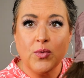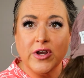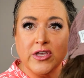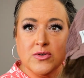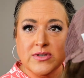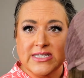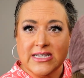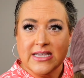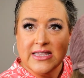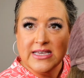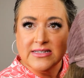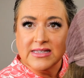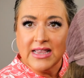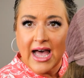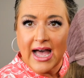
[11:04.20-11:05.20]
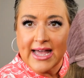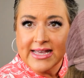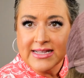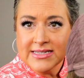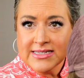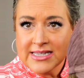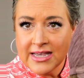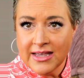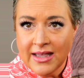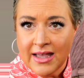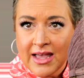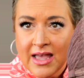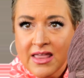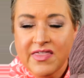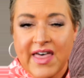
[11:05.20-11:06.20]
where you see these lines,
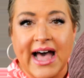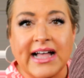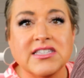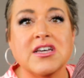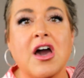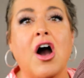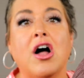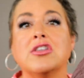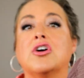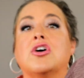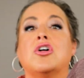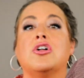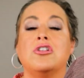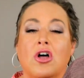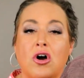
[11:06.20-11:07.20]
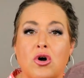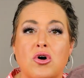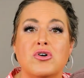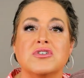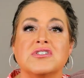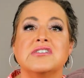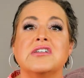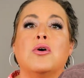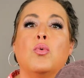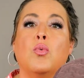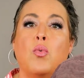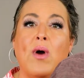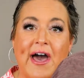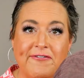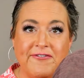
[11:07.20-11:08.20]
that's called closed
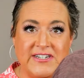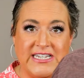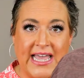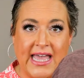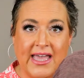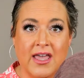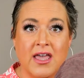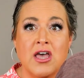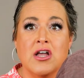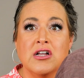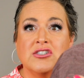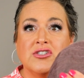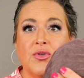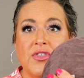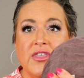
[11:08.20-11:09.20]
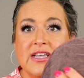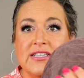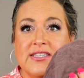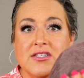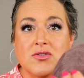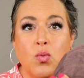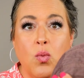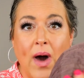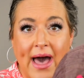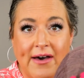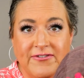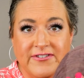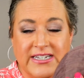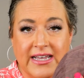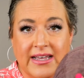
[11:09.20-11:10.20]
wefting. So this is
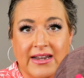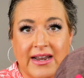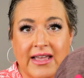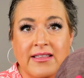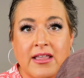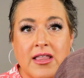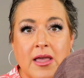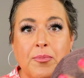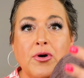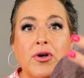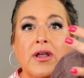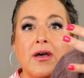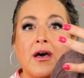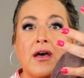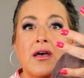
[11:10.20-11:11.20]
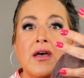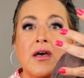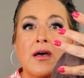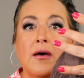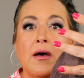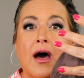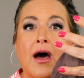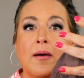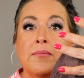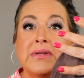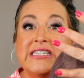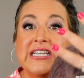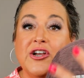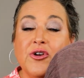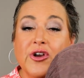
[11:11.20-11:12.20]
wefted and then they put a, a
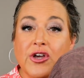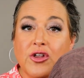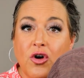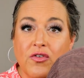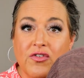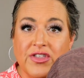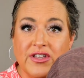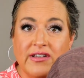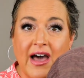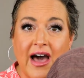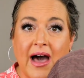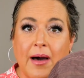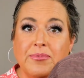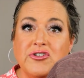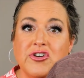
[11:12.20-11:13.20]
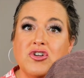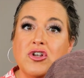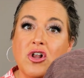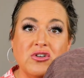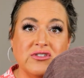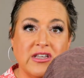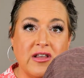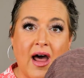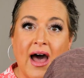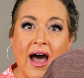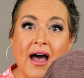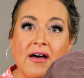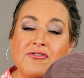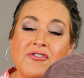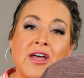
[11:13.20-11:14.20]
material over the top to close it
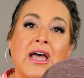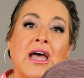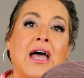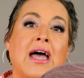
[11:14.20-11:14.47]
off.